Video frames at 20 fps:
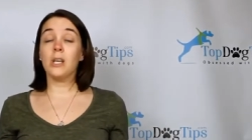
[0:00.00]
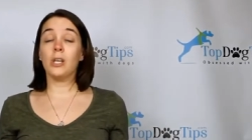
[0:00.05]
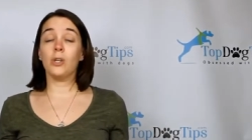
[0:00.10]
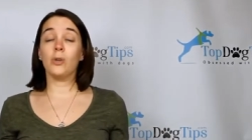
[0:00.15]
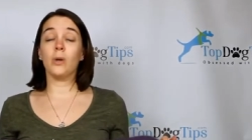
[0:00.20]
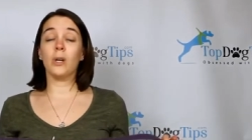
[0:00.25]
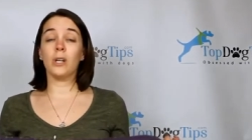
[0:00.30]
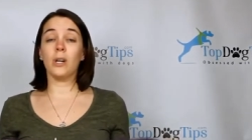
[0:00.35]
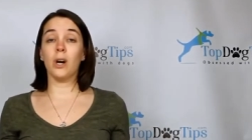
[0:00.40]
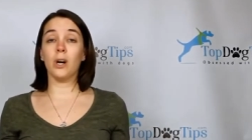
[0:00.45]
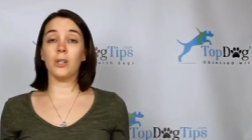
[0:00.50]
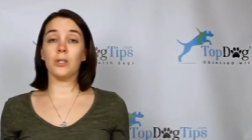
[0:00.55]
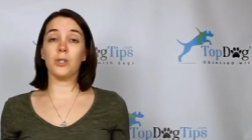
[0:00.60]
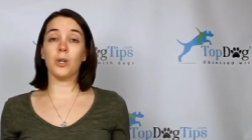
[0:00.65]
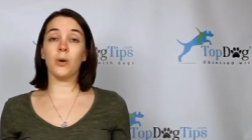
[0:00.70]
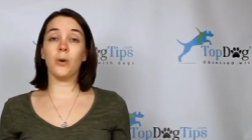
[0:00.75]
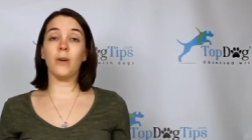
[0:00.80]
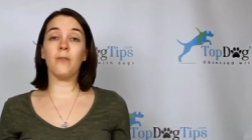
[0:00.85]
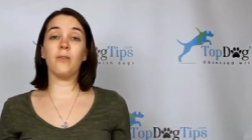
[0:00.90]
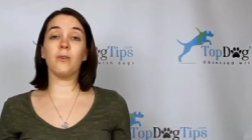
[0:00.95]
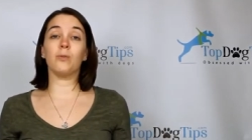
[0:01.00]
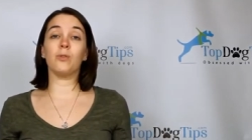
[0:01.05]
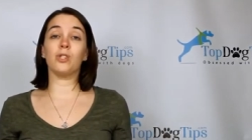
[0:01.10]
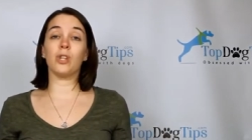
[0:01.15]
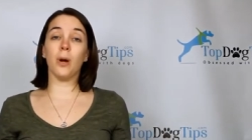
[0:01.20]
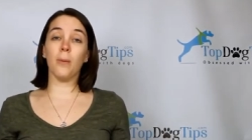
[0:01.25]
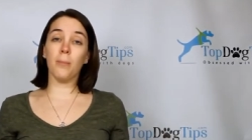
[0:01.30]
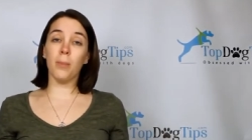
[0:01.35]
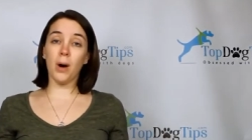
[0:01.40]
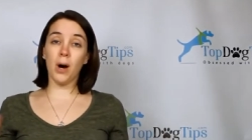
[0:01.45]
You can also, if you
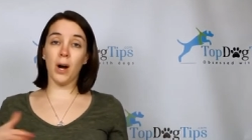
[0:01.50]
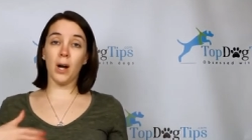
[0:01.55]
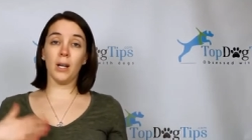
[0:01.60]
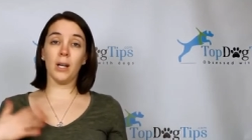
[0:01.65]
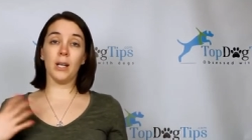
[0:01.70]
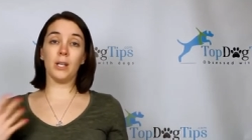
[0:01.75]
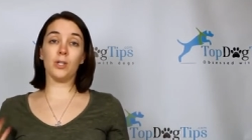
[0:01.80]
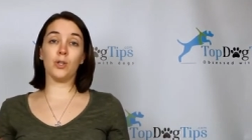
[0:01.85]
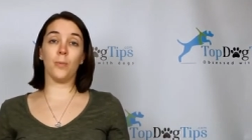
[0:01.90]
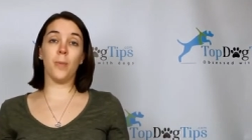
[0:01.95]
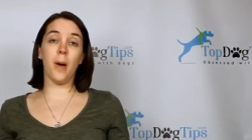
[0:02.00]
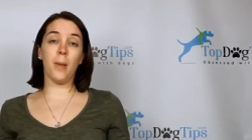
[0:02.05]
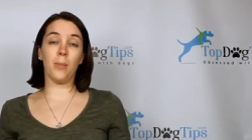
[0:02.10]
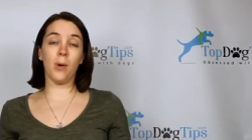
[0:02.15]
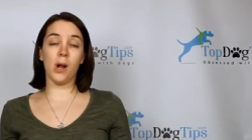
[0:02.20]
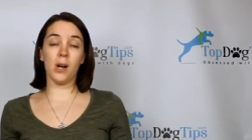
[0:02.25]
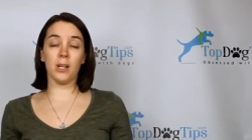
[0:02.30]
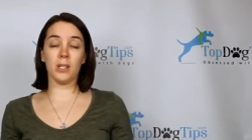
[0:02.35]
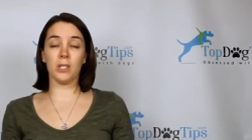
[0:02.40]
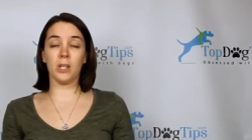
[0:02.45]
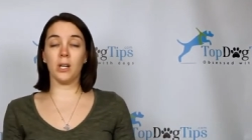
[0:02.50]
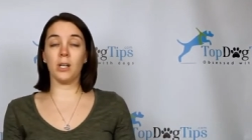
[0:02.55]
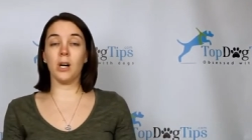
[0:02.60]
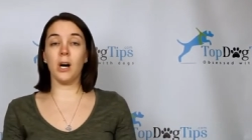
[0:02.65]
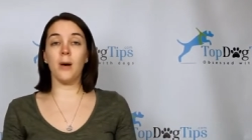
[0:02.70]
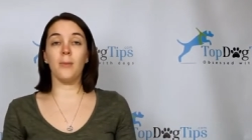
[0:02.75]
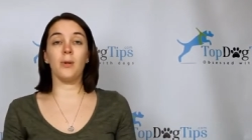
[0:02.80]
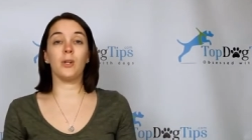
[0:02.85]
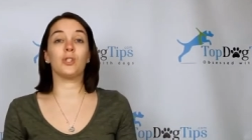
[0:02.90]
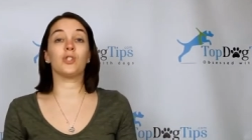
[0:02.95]
jump on
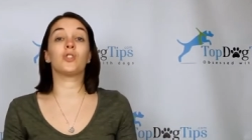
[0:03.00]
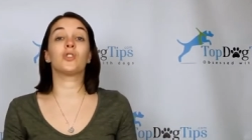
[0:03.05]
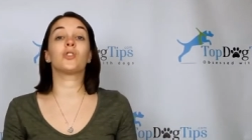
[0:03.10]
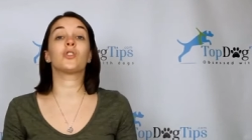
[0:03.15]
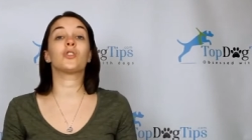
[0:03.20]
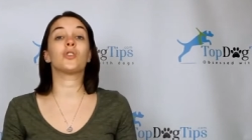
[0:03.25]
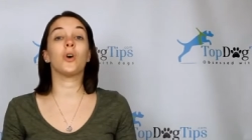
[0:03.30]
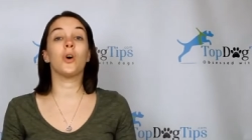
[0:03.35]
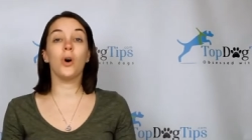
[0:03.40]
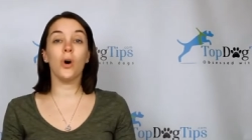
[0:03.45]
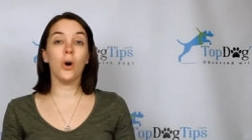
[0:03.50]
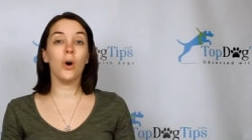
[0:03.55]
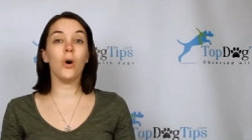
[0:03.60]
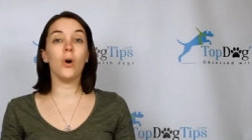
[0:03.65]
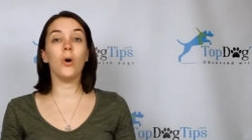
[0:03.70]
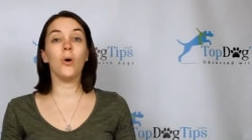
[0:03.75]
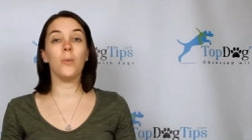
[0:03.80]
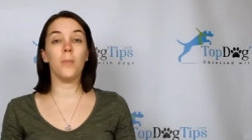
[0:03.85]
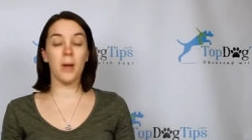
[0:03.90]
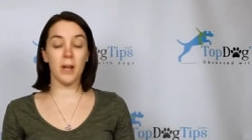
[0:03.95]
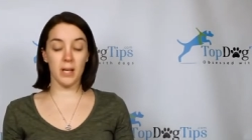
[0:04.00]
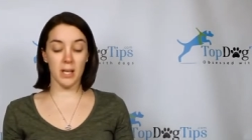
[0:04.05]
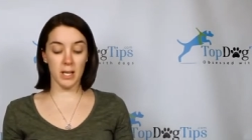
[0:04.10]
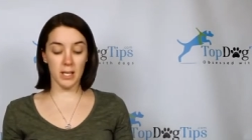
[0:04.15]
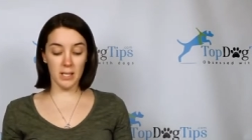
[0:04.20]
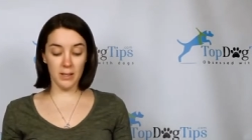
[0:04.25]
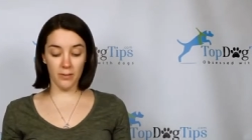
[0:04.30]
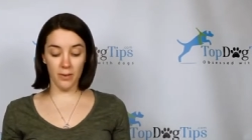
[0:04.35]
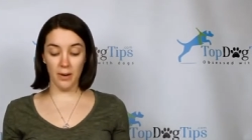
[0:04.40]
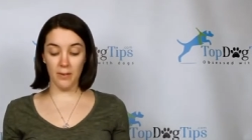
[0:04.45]
angelpetproducts.com, there's so
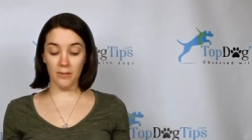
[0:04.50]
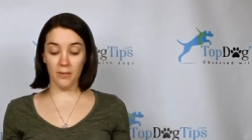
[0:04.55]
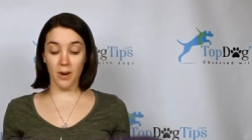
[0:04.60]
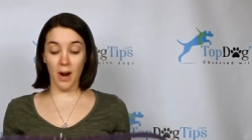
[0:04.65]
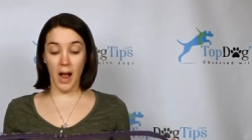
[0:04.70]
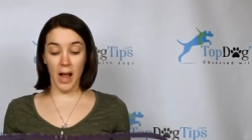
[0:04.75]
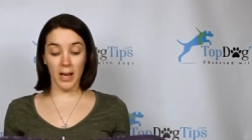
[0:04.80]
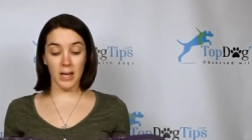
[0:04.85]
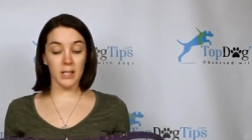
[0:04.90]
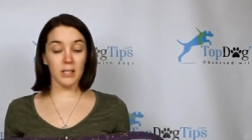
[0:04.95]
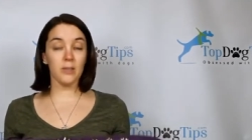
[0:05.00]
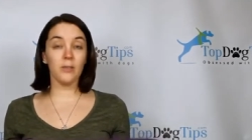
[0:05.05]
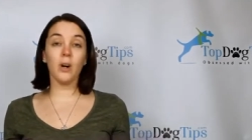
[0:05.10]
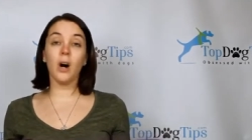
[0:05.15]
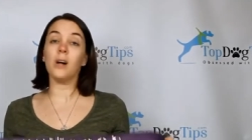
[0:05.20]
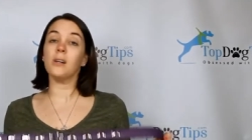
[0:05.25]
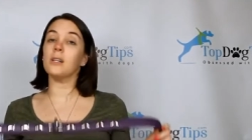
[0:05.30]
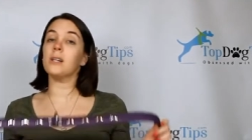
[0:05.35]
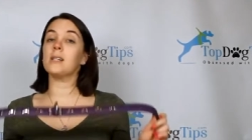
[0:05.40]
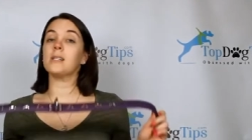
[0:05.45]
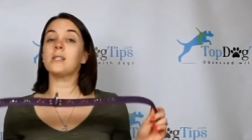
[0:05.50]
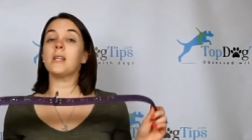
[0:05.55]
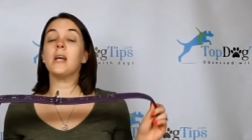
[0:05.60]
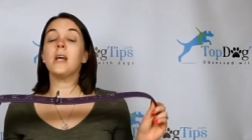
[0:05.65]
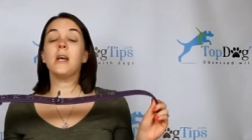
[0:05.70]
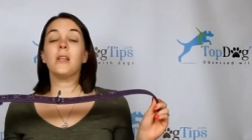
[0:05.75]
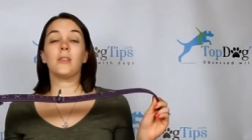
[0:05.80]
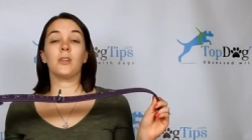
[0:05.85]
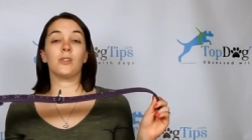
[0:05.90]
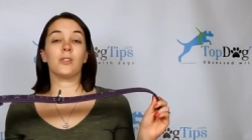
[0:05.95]
many different varieties of collars.
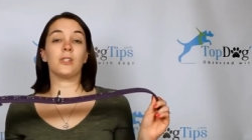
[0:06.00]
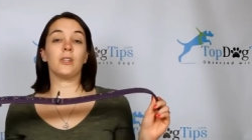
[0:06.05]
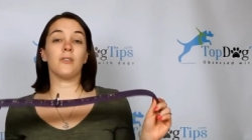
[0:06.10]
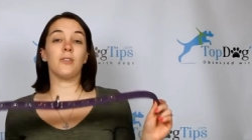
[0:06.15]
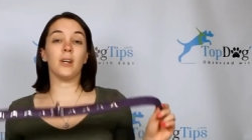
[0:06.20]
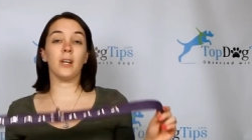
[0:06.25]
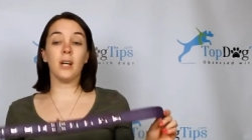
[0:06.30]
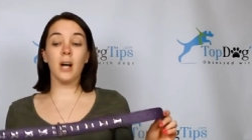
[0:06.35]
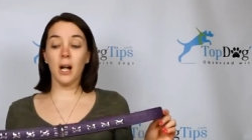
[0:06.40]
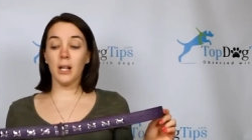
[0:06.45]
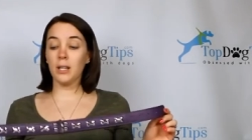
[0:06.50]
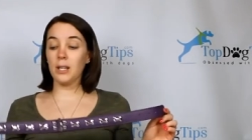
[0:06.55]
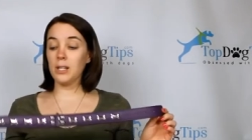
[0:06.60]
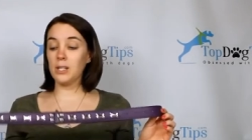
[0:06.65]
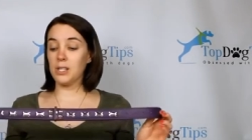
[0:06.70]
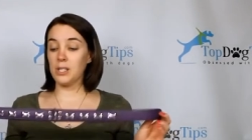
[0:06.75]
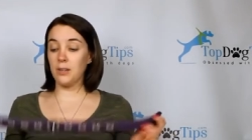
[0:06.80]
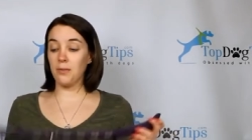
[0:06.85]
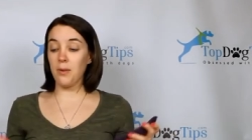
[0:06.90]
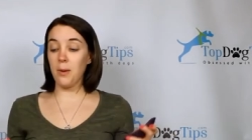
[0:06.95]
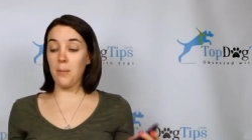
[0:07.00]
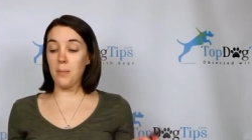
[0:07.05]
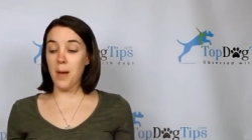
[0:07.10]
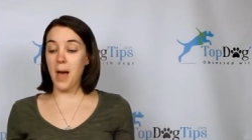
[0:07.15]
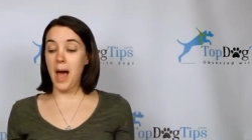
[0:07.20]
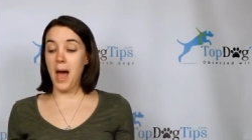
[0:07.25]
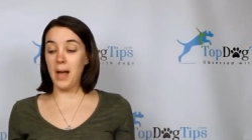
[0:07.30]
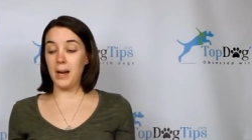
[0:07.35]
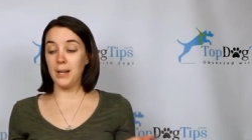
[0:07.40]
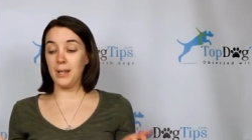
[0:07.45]
There's different colors, different
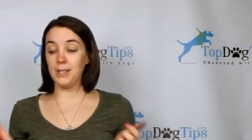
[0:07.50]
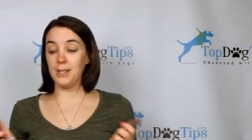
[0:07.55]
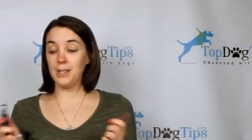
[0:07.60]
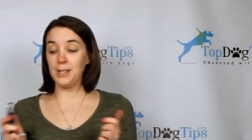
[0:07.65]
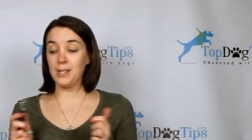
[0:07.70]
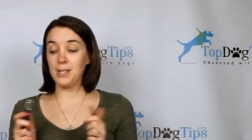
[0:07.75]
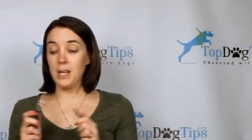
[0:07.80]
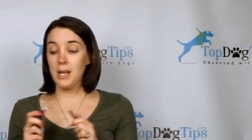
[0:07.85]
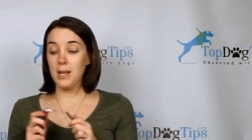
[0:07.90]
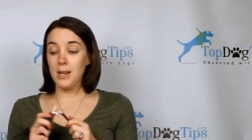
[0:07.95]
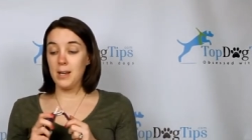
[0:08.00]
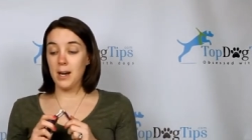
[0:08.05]
patterns.